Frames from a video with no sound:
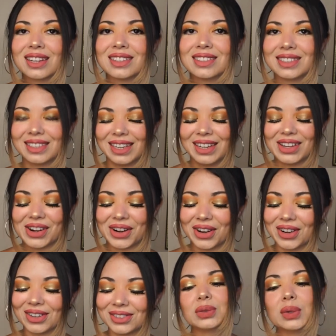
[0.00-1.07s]

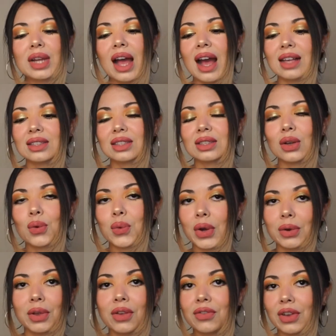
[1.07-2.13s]
cedar. This one has
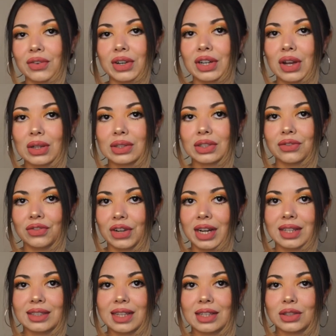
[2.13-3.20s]
one of my favorite notes and
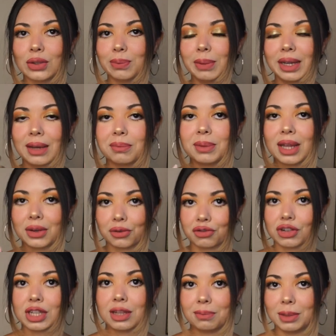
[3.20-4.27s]
fragrances to make them like
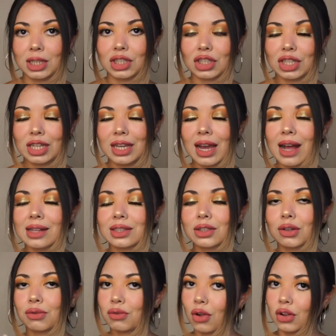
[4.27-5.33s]
really beachy. It has
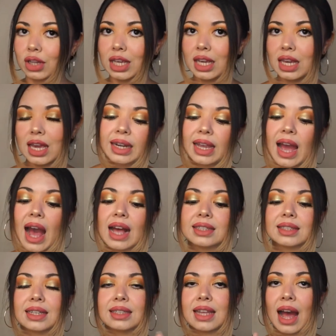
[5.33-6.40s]
neroli and it
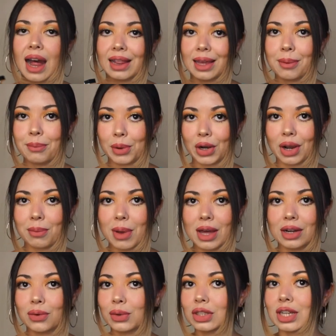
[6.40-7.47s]
has Italian
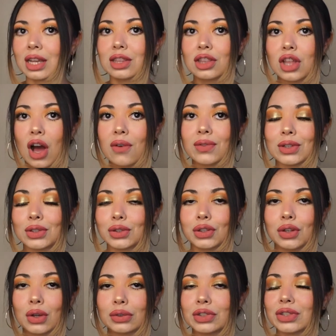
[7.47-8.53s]
bergamot, which I love those
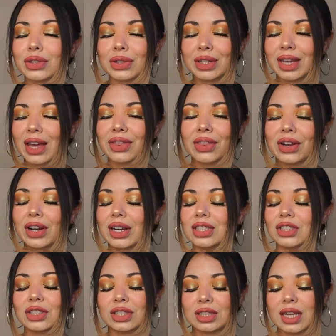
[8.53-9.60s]
2 notes together.
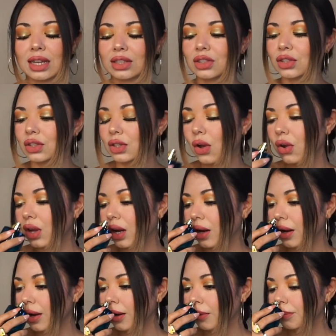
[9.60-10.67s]
It's just like so
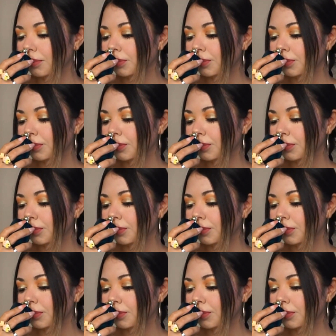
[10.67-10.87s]
good.